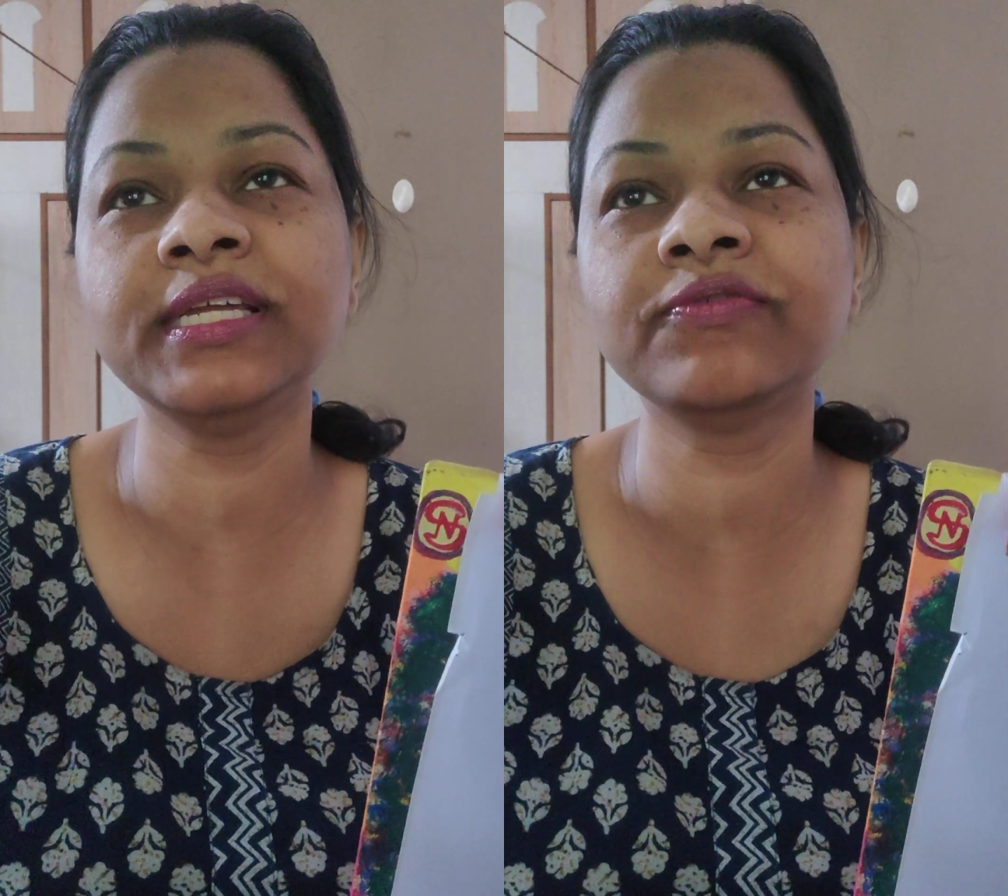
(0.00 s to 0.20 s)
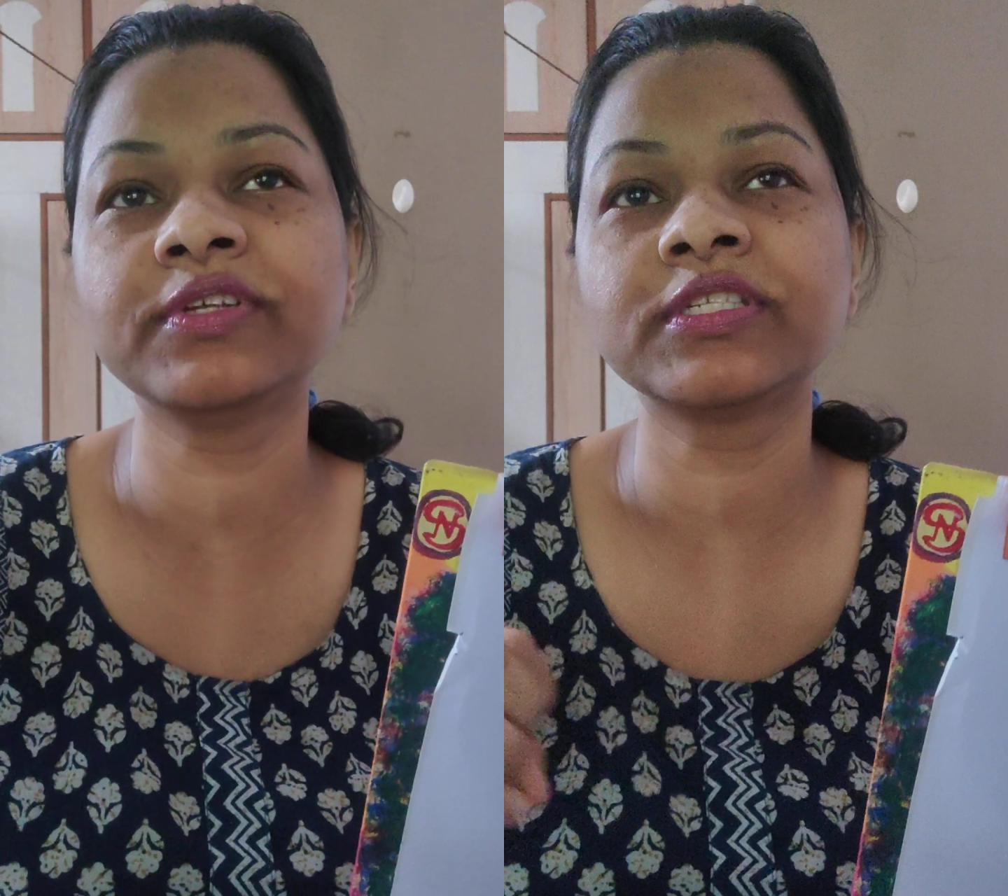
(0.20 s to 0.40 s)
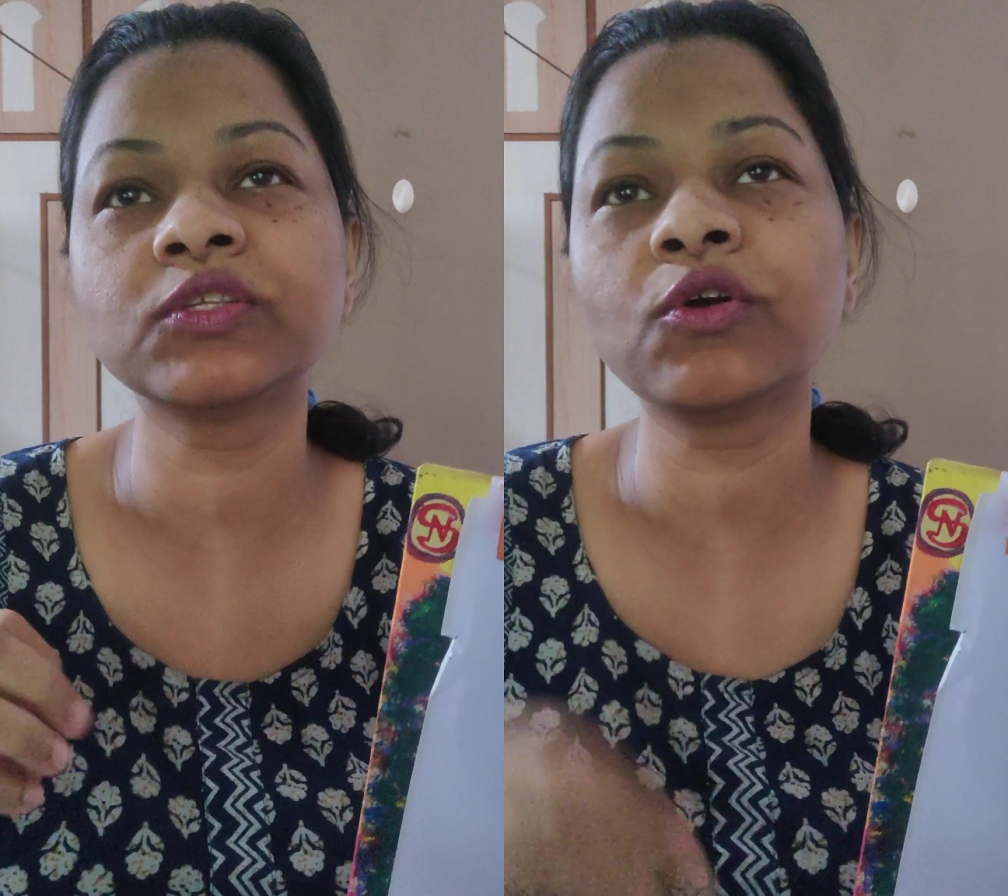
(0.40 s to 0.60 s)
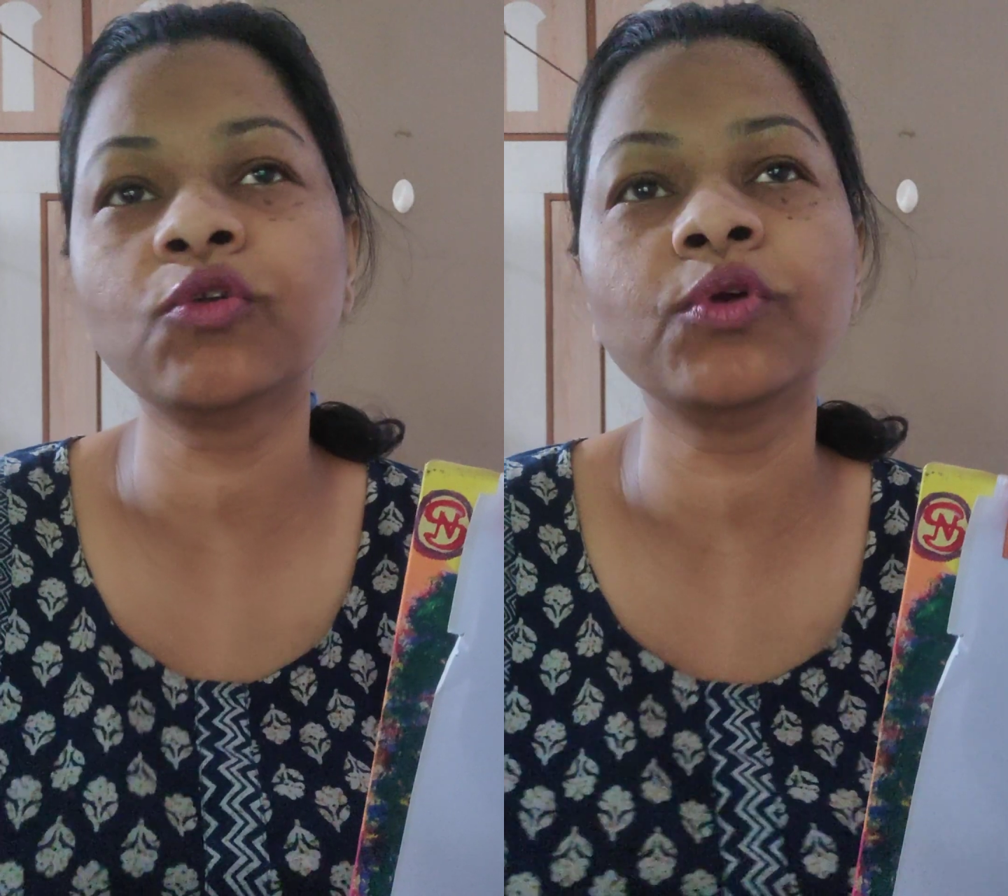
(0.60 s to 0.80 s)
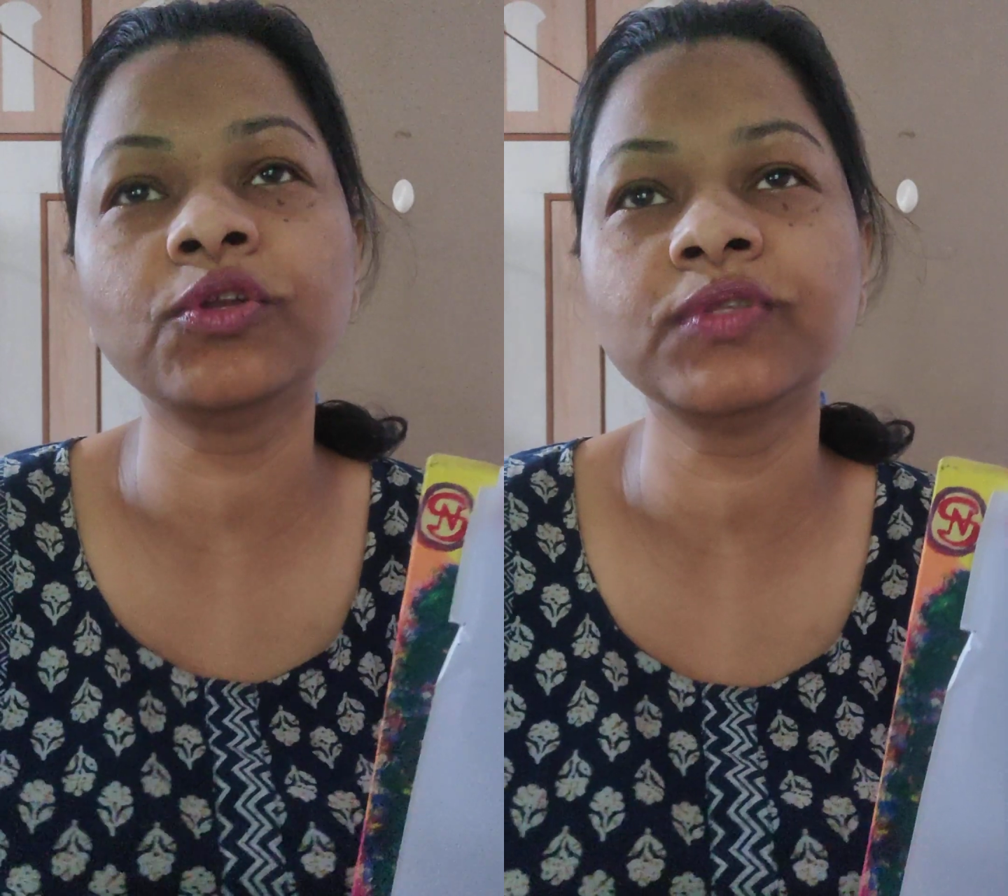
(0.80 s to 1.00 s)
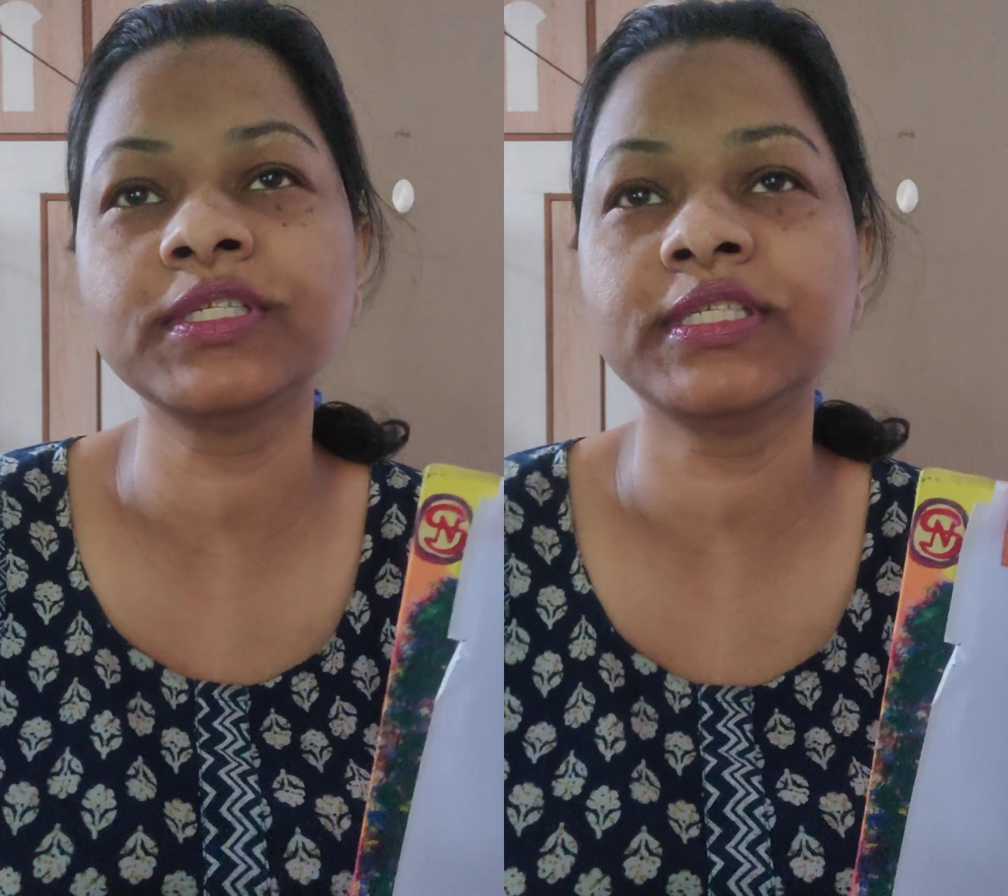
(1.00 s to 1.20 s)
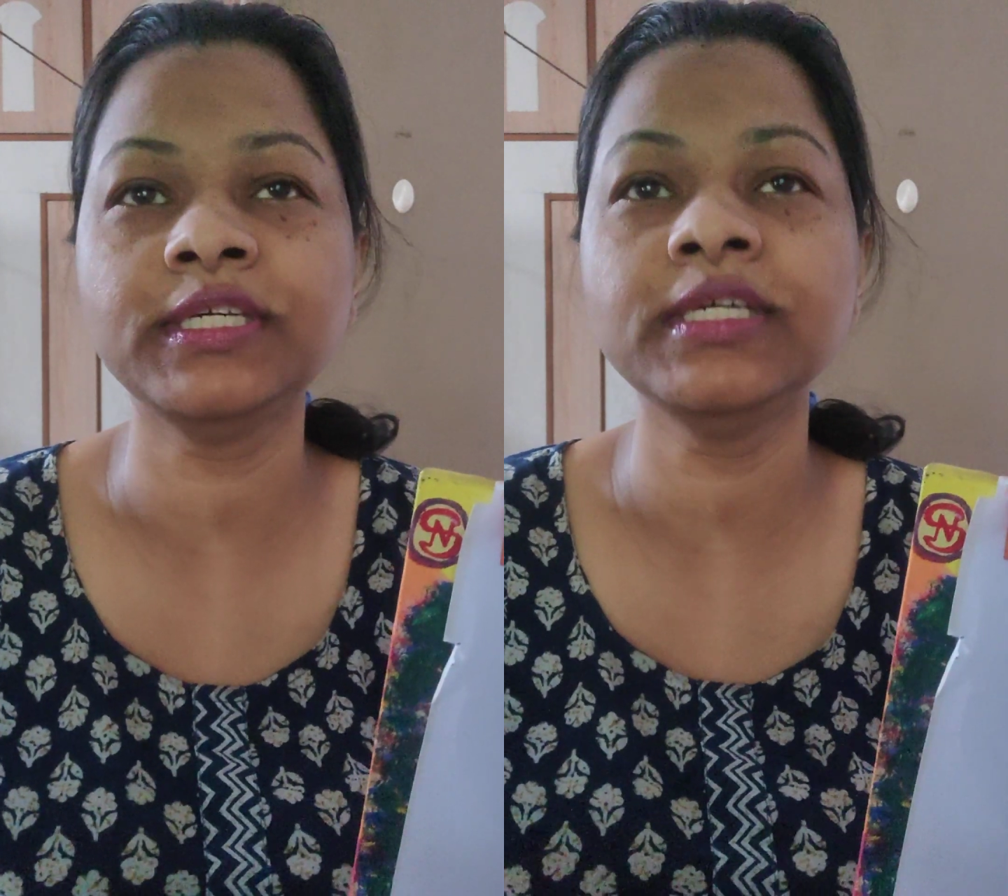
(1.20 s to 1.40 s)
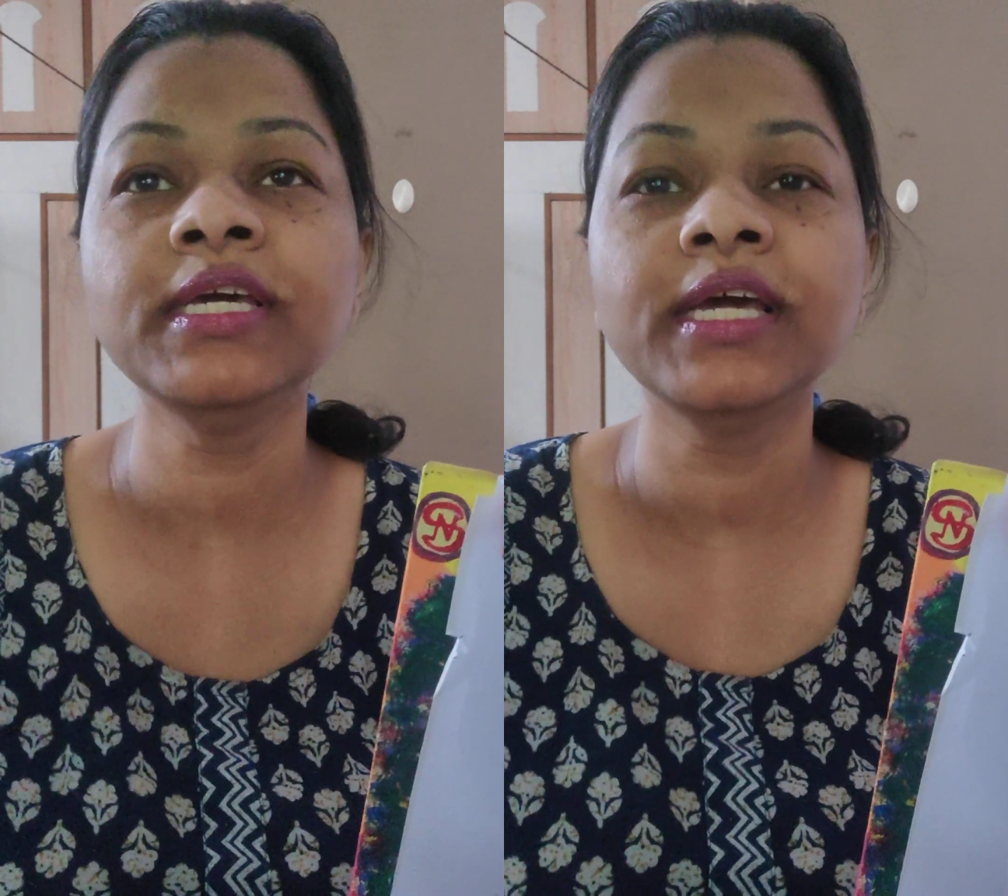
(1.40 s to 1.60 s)
and if it's not going to the
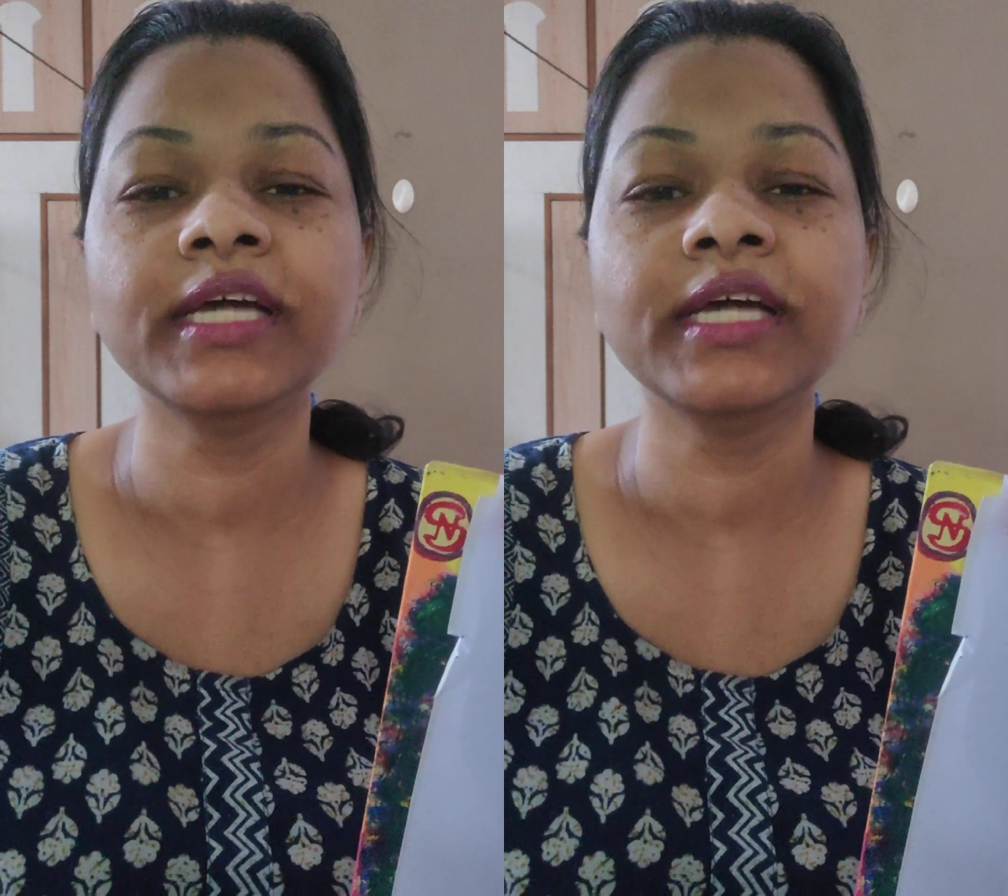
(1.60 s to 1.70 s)
sea,